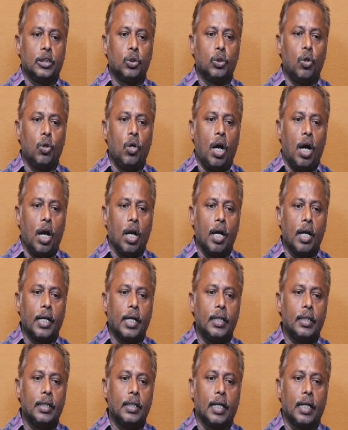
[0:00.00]
So
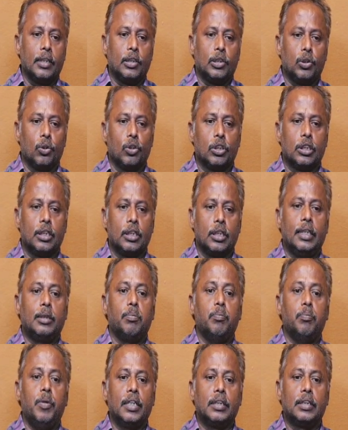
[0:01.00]
allocate the resource
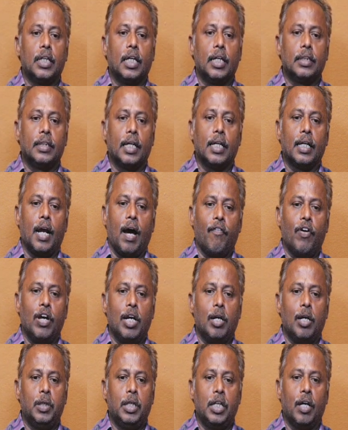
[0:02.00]
it based on their
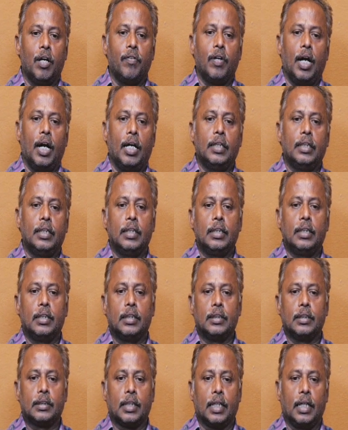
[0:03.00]
availability of and
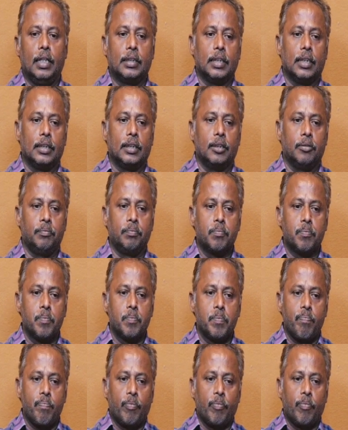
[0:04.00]
skill set.
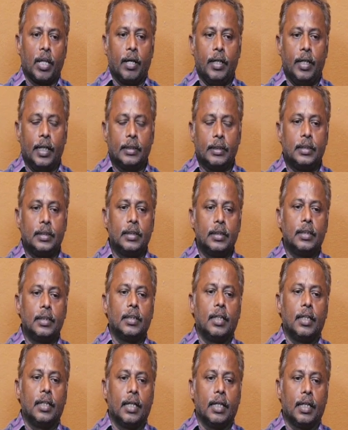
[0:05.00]
Next,
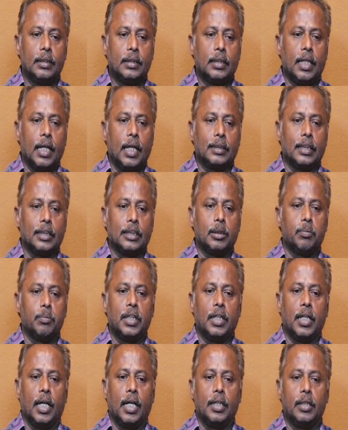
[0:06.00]
risk
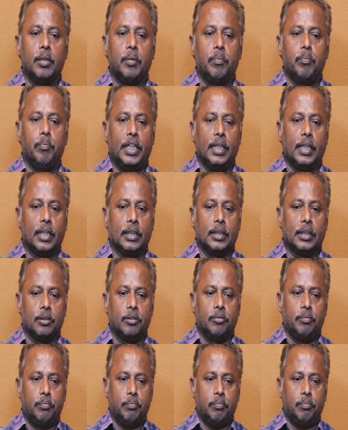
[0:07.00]
assessment and mitigation.